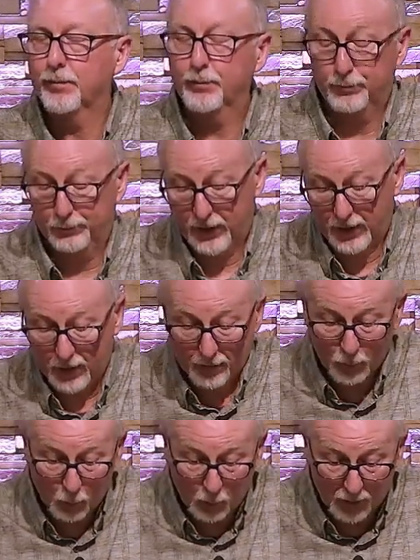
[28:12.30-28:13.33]
depending
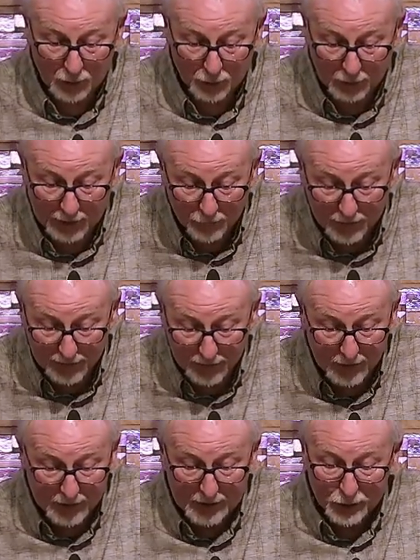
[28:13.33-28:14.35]
on where you're living.
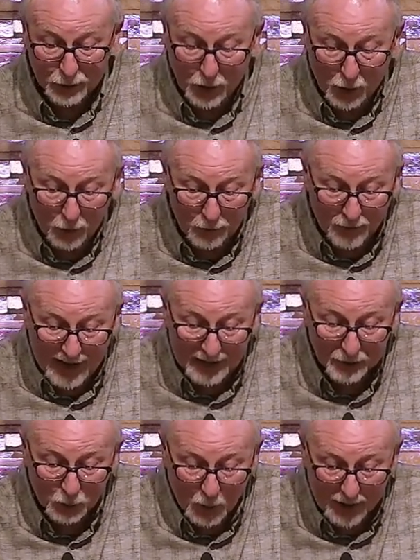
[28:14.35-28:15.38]
So
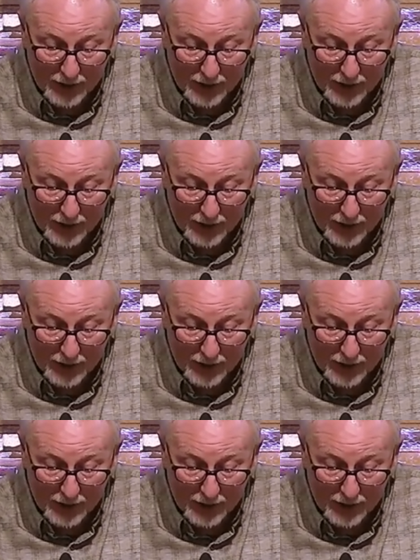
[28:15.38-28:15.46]
that's the way